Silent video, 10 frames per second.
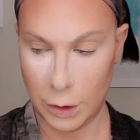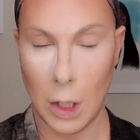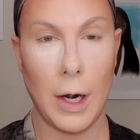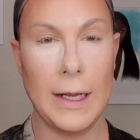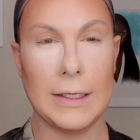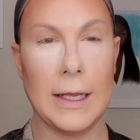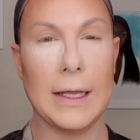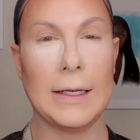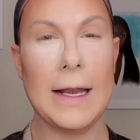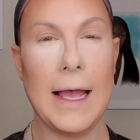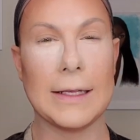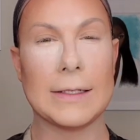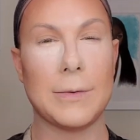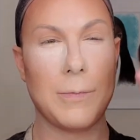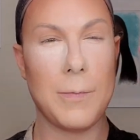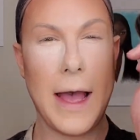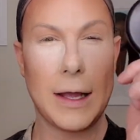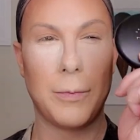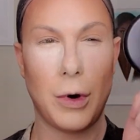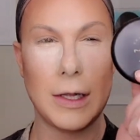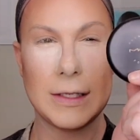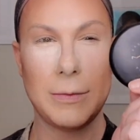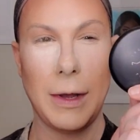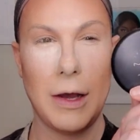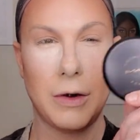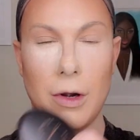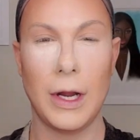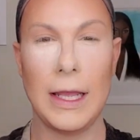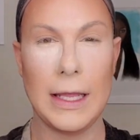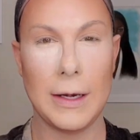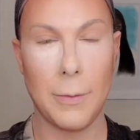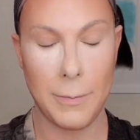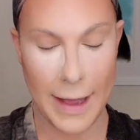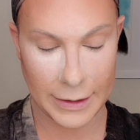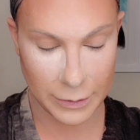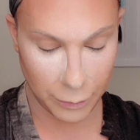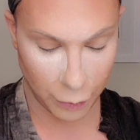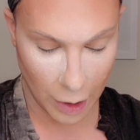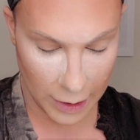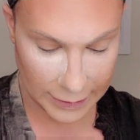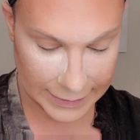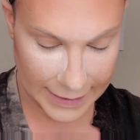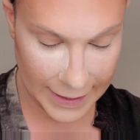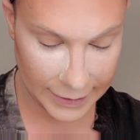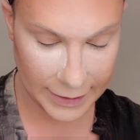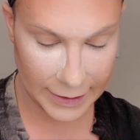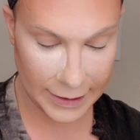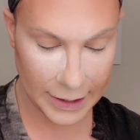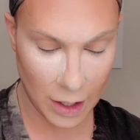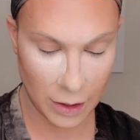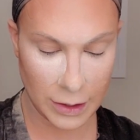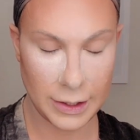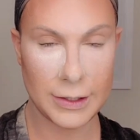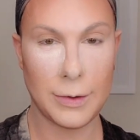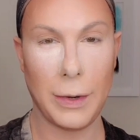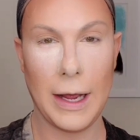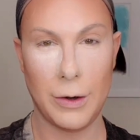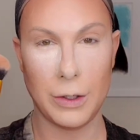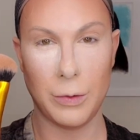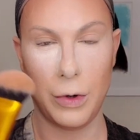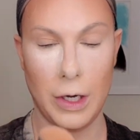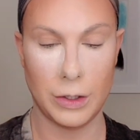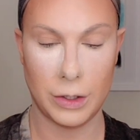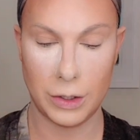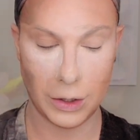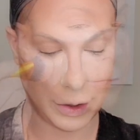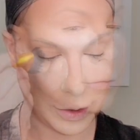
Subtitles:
All right, next, MAC bronzing powder in matte bronze and the Artist powder brush.